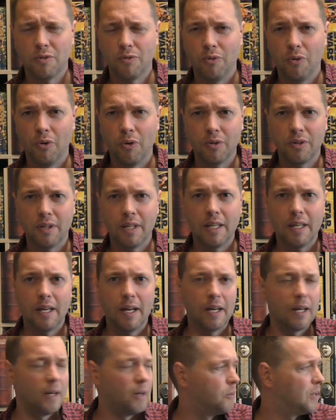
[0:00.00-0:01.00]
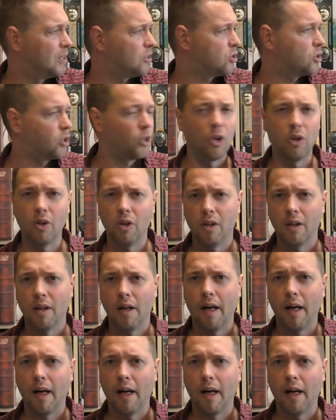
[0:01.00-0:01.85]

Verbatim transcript: for the uh, Red Skull